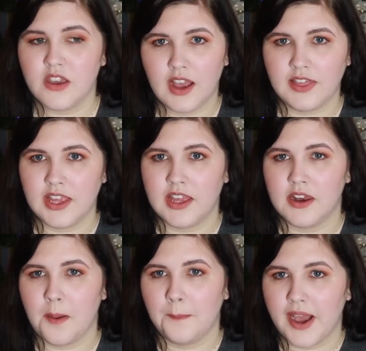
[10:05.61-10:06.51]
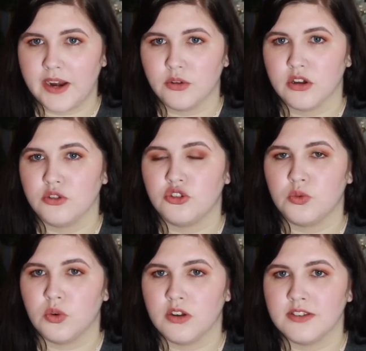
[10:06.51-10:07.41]
and then mine will go
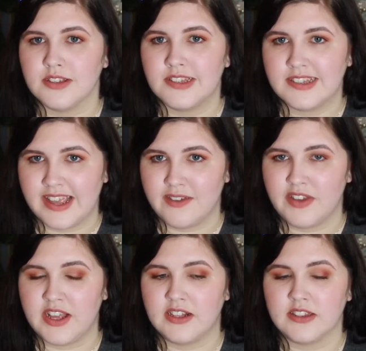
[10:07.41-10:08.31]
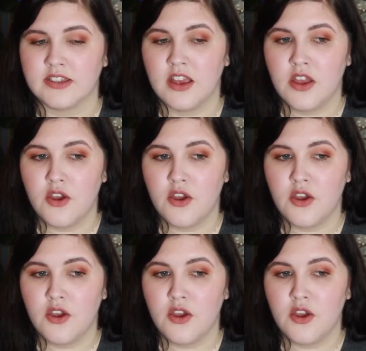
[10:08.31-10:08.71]
towards savings,